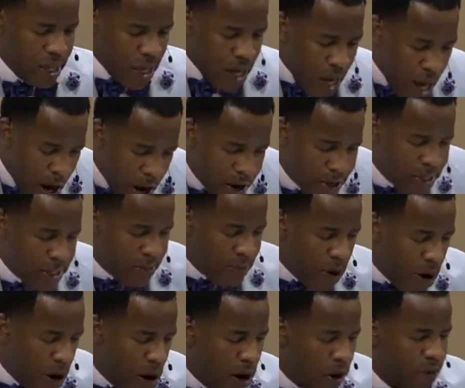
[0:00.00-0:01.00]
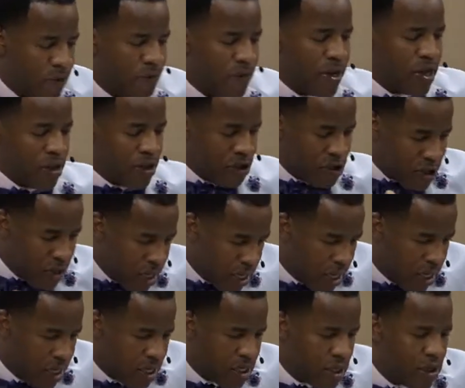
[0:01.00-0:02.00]
carried him off in
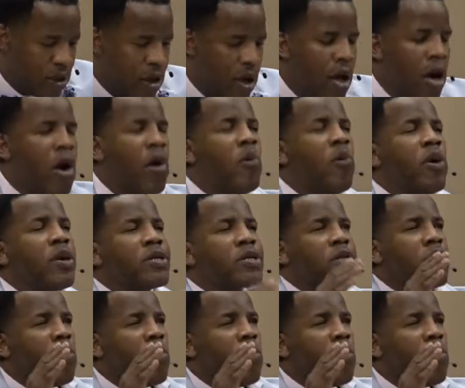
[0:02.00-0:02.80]
chain was the